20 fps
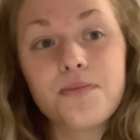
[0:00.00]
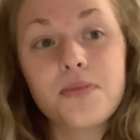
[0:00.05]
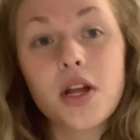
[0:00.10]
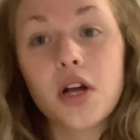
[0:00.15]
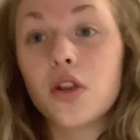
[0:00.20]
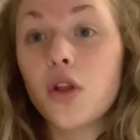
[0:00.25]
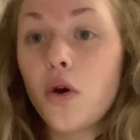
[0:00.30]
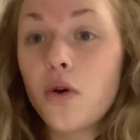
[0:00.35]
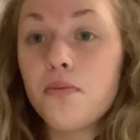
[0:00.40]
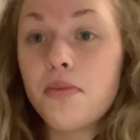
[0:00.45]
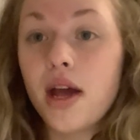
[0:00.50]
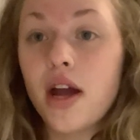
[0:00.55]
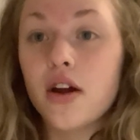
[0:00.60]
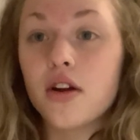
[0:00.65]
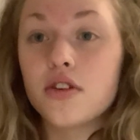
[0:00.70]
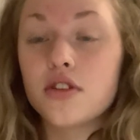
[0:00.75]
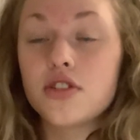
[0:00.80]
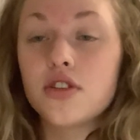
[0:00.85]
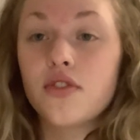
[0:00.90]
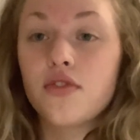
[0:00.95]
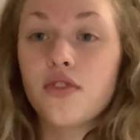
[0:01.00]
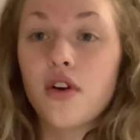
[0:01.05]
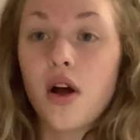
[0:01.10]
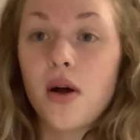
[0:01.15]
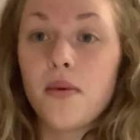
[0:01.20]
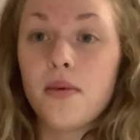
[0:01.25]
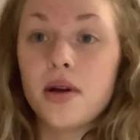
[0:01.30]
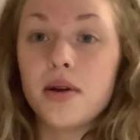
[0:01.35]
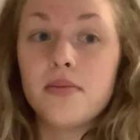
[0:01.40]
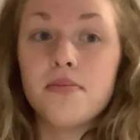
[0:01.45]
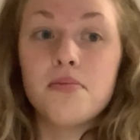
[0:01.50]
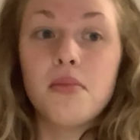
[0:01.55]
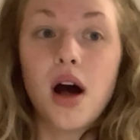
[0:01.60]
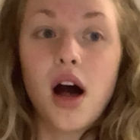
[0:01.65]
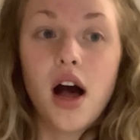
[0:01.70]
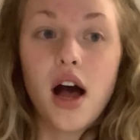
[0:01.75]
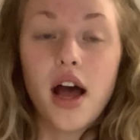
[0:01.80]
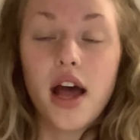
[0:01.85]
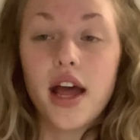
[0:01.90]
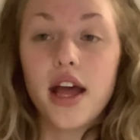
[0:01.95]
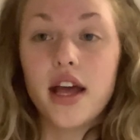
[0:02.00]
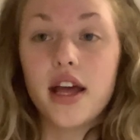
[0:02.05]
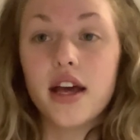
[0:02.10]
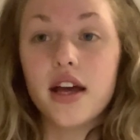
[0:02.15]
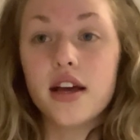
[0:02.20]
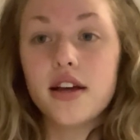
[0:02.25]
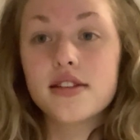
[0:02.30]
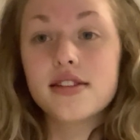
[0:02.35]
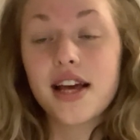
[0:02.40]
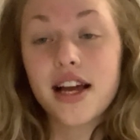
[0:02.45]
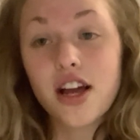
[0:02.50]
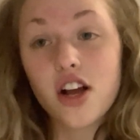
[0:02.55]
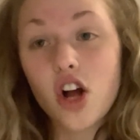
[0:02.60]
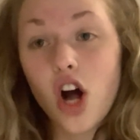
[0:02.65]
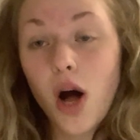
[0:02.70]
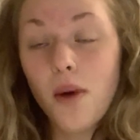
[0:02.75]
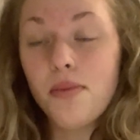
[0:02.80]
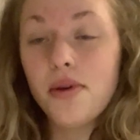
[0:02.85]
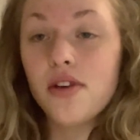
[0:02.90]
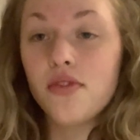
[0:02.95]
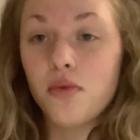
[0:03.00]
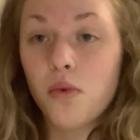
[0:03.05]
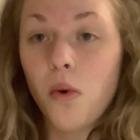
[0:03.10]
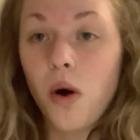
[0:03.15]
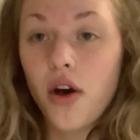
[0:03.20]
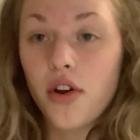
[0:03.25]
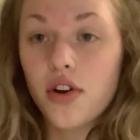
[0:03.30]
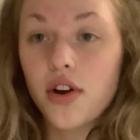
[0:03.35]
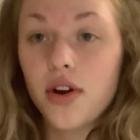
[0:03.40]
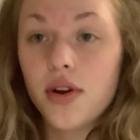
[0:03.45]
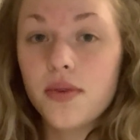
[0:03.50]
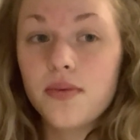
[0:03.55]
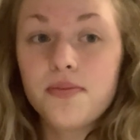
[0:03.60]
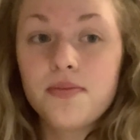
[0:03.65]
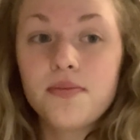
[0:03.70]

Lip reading: lone pairs from my second copy of water